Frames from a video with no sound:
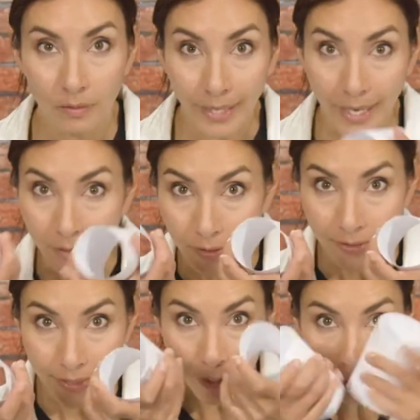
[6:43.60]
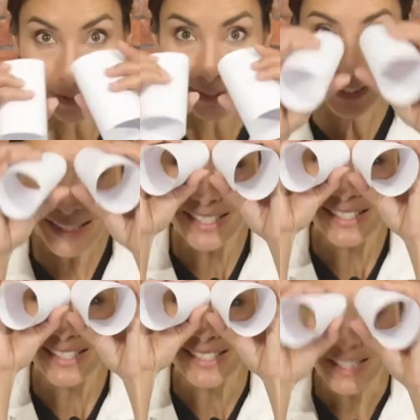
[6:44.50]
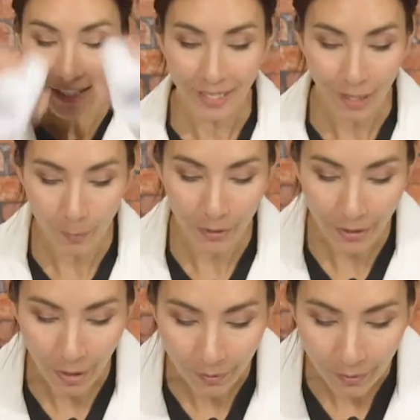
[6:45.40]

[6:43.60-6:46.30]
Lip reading: Okay, take our cylinders and we're gonna